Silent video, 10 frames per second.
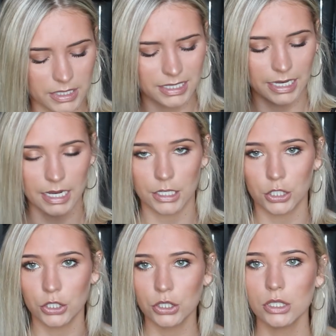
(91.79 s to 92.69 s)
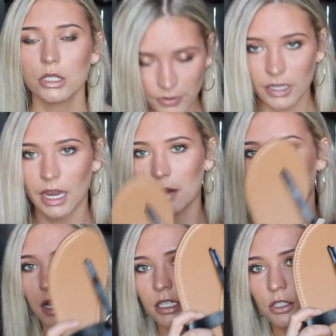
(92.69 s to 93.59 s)
Sandals, I feel like a
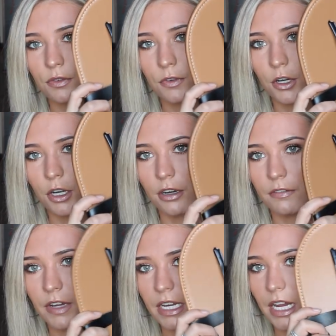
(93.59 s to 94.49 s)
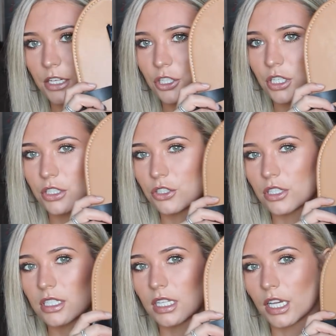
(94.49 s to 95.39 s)
must for vacation
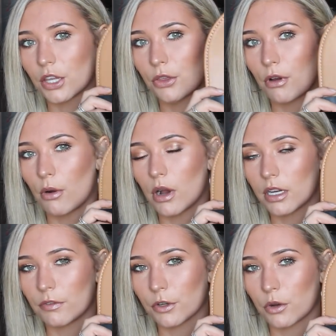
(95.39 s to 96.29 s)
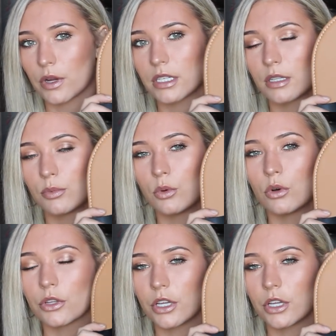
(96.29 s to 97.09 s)
just to like throw on if you're going to the pool.